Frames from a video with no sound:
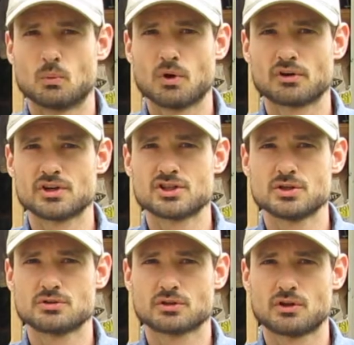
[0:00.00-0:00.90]

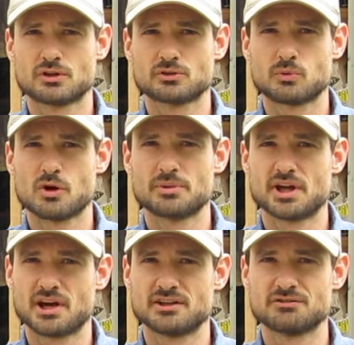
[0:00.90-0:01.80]
Martin was really great.
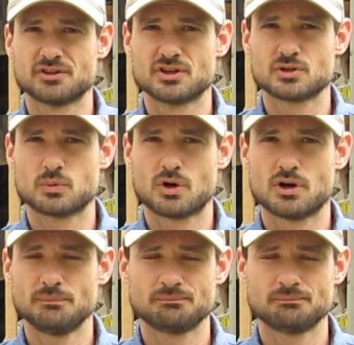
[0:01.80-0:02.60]
I feel like he